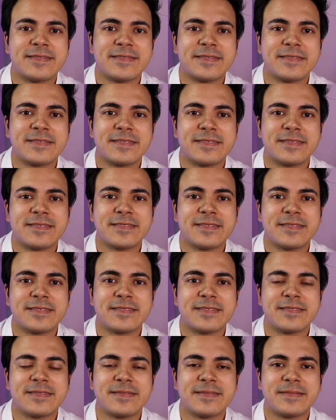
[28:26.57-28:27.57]

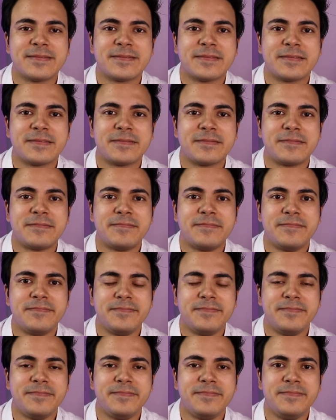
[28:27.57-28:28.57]

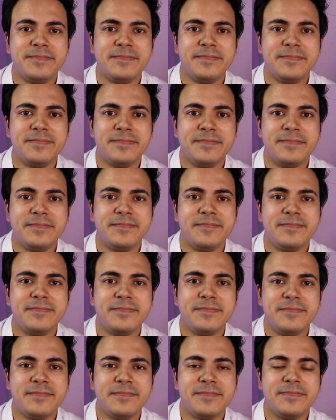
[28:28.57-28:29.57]

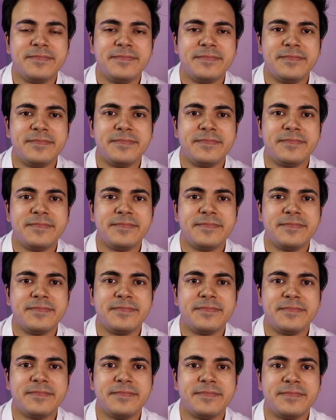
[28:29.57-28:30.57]

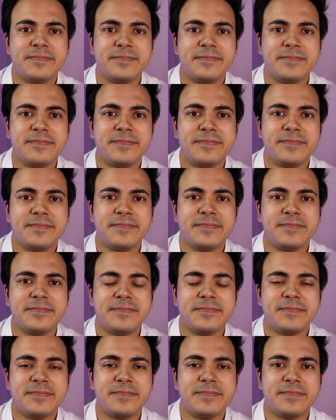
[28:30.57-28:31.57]

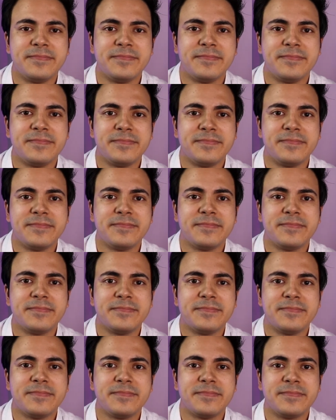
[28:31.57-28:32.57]

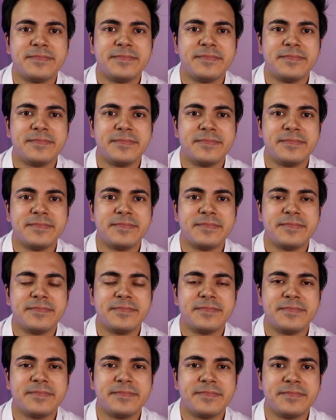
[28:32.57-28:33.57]

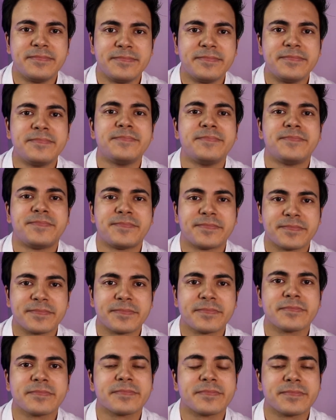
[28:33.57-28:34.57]
(silent)